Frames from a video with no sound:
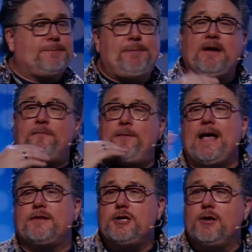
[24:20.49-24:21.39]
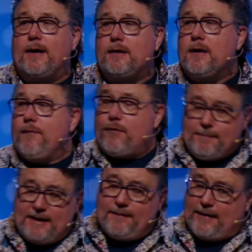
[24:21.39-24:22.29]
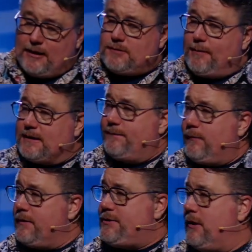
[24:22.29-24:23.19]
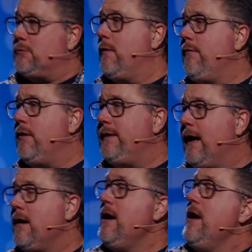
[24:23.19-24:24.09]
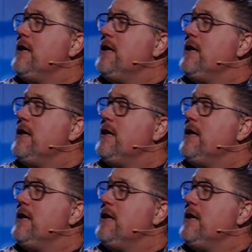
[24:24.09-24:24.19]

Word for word: Speak faith to it for immediate financial blessing for the church, what we wrote down.